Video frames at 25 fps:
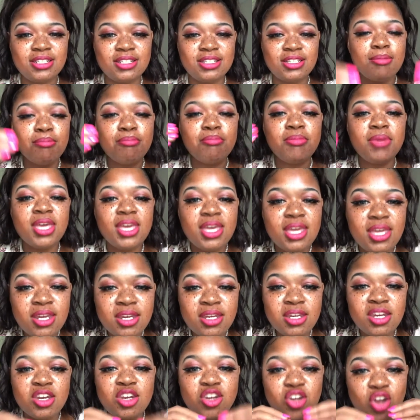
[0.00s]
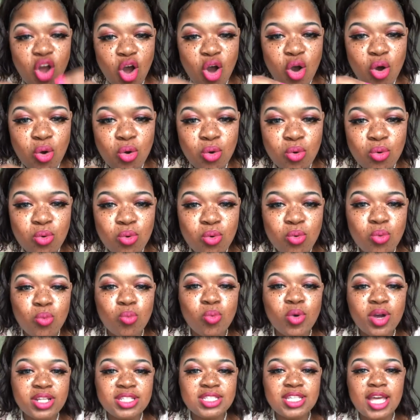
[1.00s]
Men know
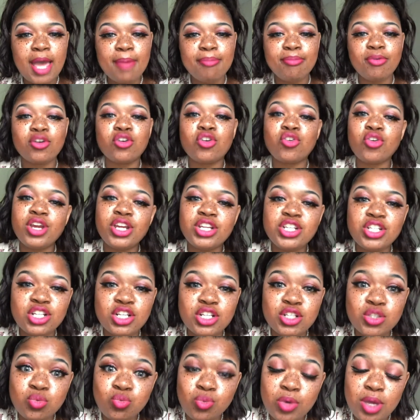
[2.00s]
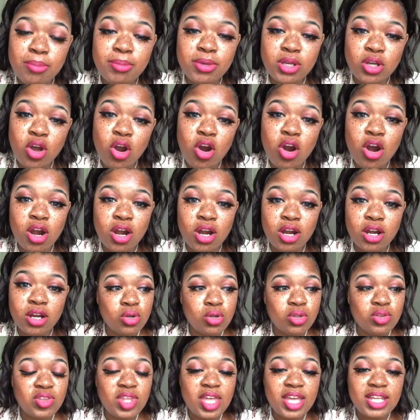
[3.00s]
what type of creatures women are.
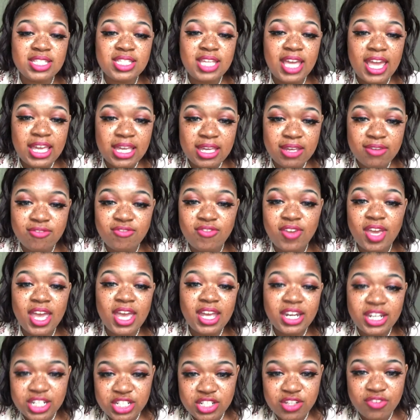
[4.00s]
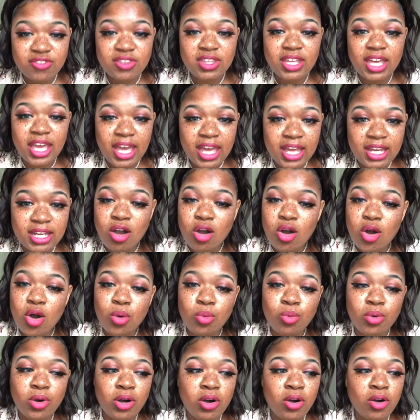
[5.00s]
They take advantage of that. Oh,
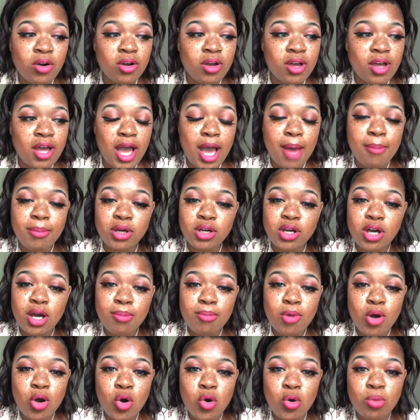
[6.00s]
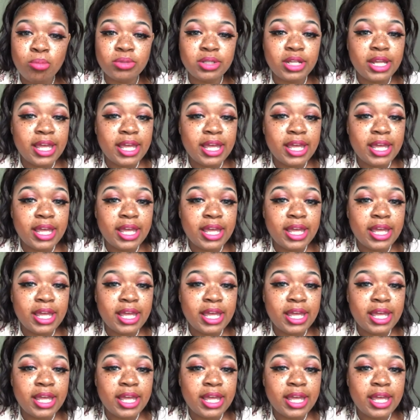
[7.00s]
well, I'm gonna come home